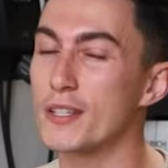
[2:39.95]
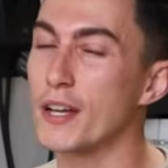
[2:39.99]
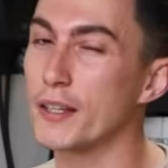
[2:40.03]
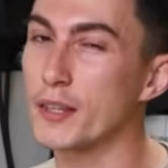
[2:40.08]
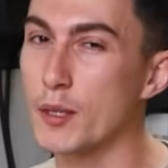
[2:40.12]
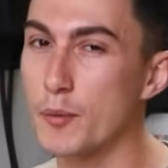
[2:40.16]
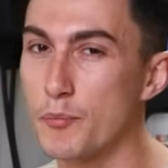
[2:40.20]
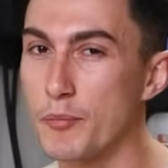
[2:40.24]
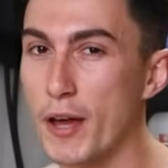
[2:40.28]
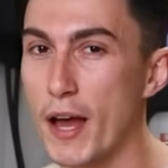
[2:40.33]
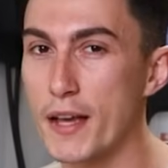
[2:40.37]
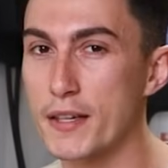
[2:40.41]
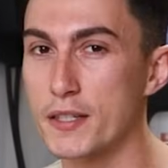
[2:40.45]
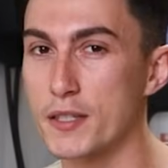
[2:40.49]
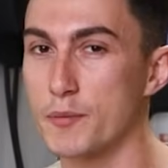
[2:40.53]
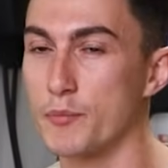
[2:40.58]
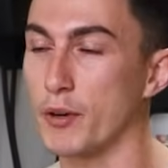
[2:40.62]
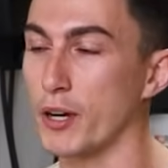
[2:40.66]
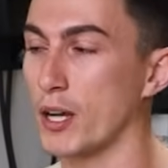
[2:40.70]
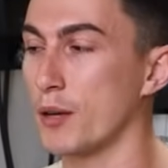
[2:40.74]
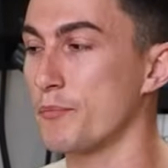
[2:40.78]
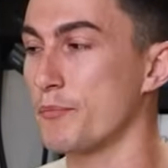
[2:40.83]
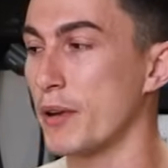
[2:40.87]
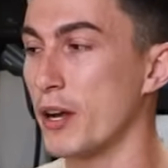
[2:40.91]
not the best,
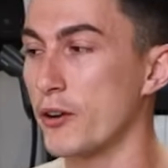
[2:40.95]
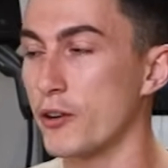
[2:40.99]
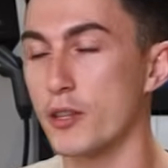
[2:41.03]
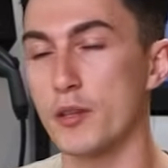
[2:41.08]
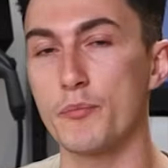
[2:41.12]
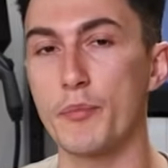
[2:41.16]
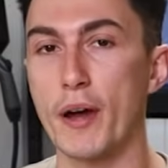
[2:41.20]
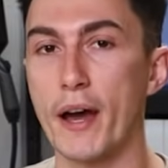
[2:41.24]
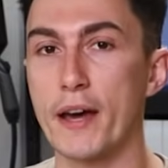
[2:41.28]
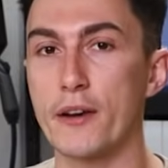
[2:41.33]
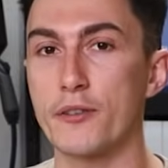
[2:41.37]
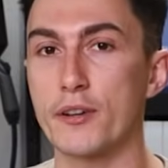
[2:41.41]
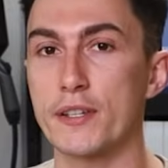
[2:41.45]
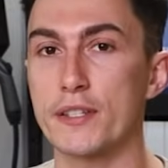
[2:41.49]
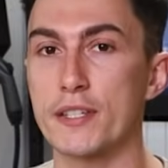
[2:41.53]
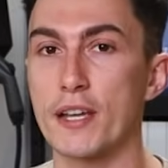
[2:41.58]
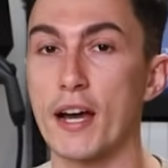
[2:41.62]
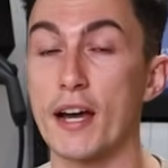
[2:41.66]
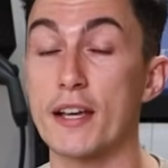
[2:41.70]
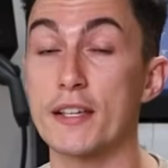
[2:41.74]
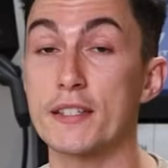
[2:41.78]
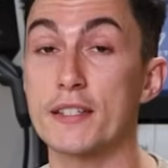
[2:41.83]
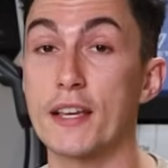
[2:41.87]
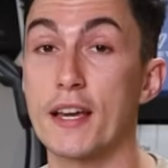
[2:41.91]
but compared to the battery
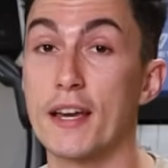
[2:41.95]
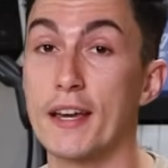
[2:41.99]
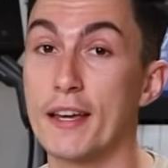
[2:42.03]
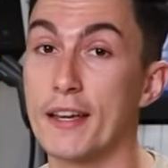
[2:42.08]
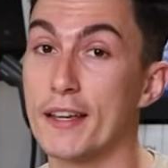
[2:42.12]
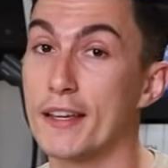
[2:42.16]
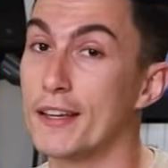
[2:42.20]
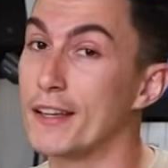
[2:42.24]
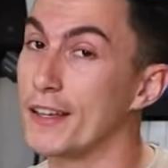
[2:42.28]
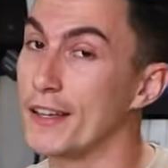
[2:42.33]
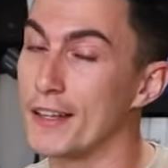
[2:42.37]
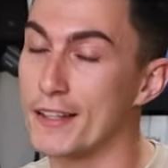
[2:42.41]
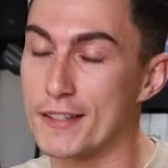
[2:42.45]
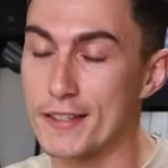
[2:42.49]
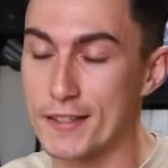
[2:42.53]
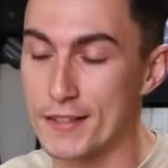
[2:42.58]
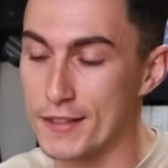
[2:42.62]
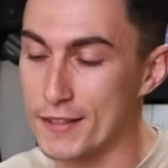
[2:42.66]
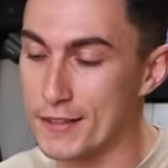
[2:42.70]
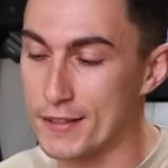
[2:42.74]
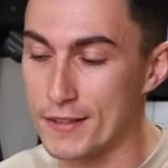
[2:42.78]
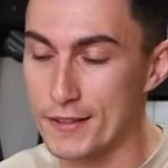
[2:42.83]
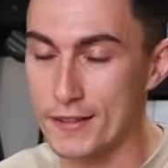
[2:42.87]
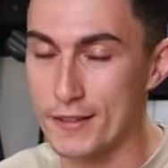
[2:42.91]
size,
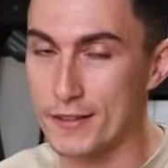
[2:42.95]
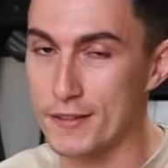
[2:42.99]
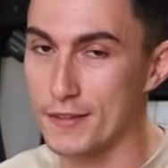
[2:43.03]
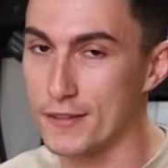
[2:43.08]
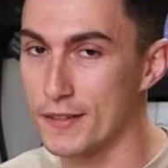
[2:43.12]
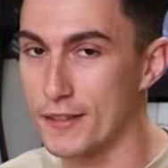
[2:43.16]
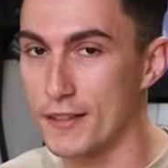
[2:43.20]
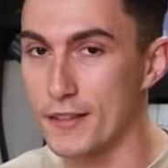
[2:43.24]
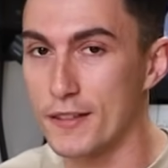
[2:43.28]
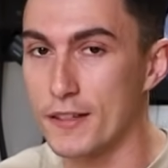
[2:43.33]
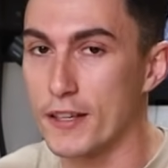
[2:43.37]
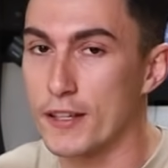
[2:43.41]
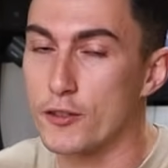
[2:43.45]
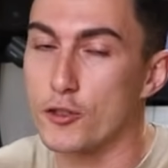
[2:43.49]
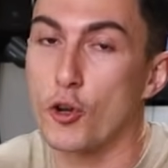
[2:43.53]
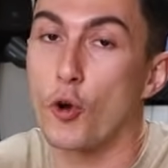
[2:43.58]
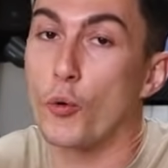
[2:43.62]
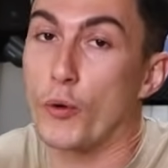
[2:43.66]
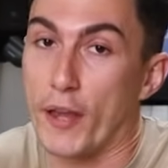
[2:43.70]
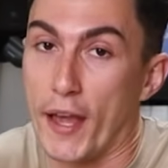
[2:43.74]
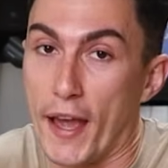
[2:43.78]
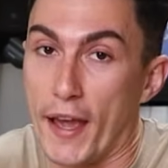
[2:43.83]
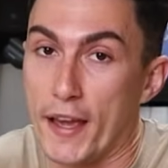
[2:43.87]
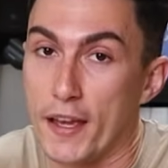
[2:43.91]
it's, it's
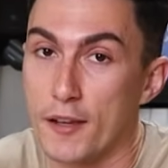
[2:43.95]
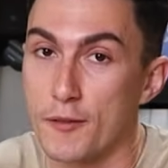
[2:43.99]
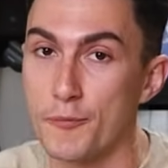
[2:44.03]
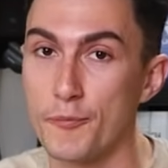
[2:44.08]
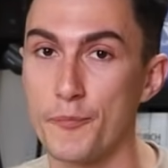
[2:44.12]
okay.